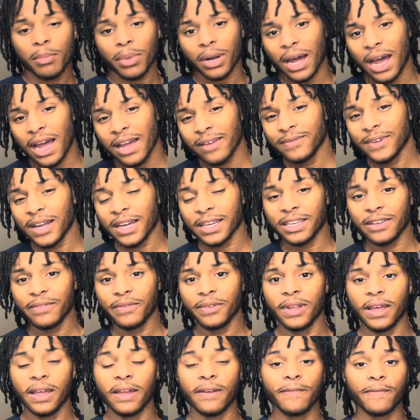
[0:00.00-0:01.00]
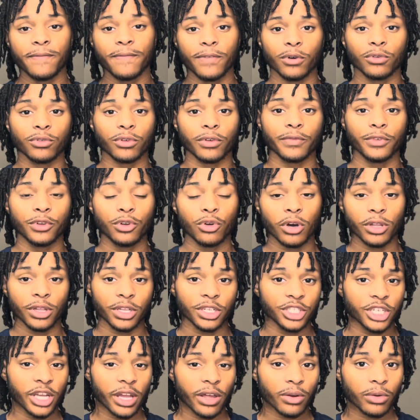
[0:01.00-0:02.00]
but I have not given a full review on the
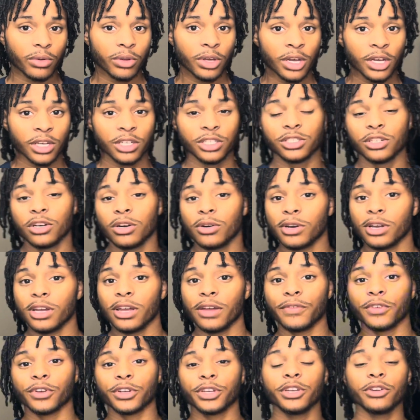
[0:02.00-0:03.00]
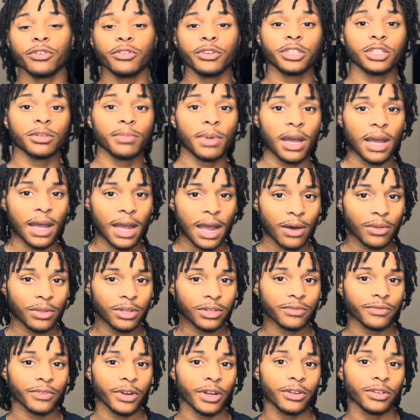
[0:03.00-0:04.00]
channel, so if you're curious about how this
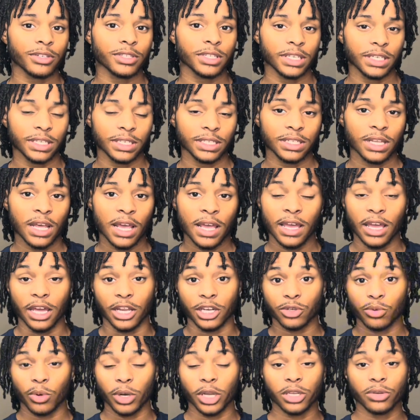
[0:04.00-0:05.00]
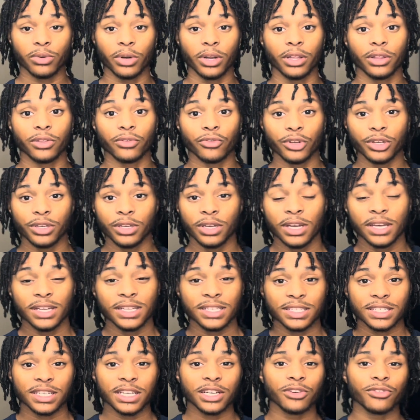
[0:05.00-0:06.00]
fragrance is in 2023,
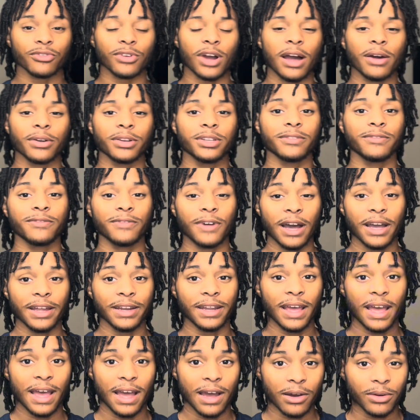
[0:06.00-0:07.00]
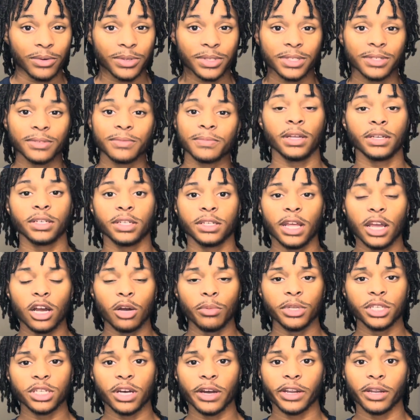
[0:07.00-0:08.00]
stick around to find out. Today I'll
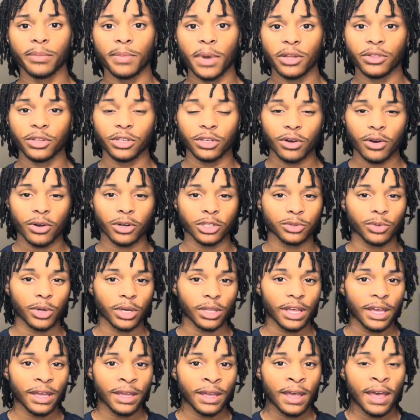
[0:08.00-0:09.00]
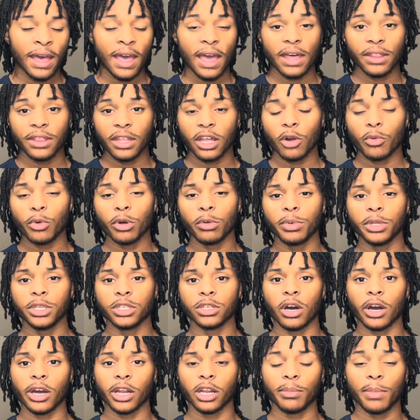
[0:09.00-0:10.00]
be talking about the Eau de Toilette, and then I will be
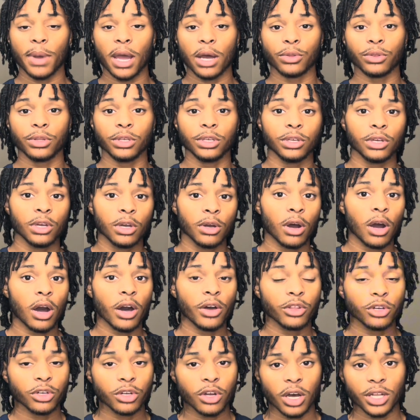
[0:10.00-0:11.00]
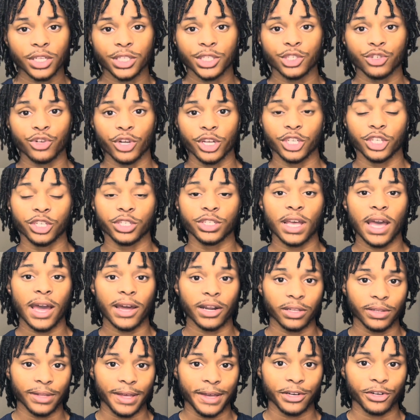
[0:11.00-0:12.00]
talking about the other concentrations
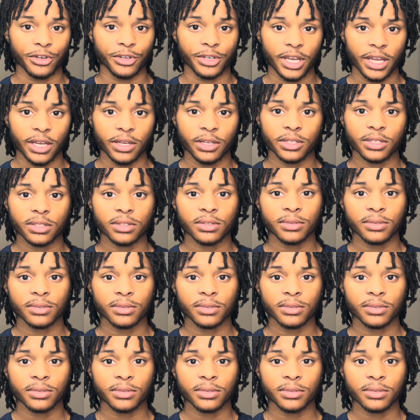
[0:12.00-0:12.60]
at a later date.